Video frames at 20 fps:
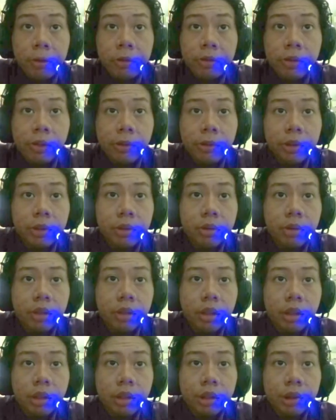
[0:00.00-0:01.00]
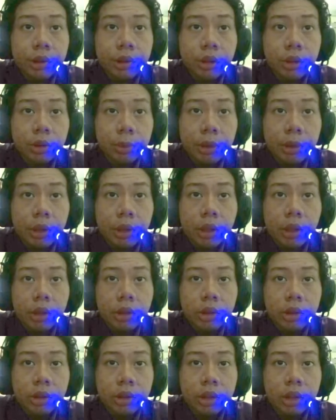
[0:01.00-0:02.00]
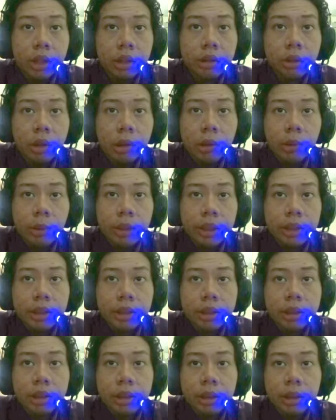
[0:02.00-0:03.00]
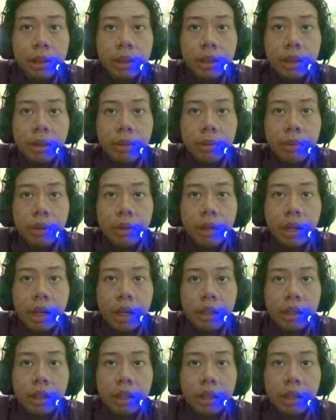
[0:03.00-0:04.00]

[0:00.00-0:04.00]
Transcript: So we use the crisscross method as always. We got